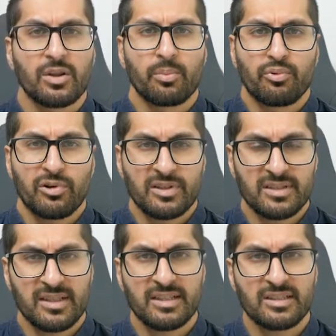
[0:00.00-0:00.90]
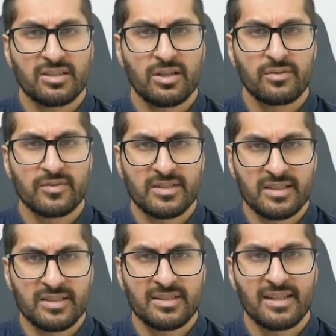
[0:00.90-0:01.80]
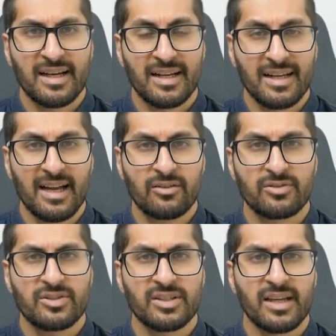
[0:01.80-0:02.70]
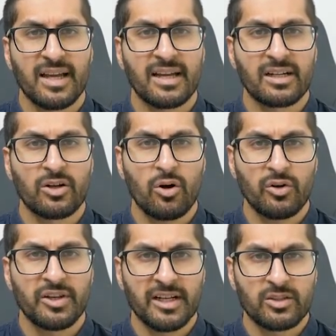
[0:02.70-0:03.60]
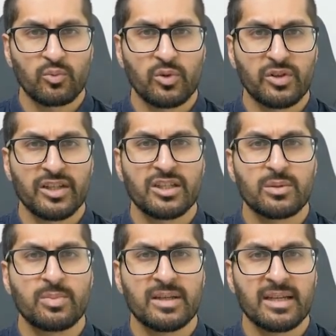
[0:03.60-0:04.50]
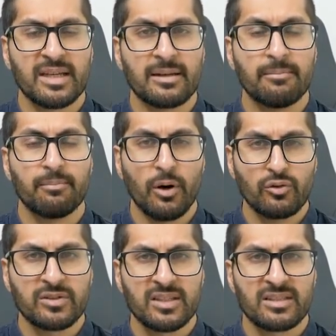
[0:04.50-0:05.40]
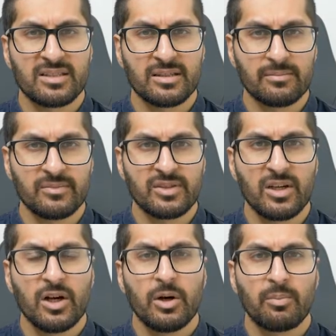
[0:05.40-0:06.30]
The products and services, accounts and contacts will need to be in both systems,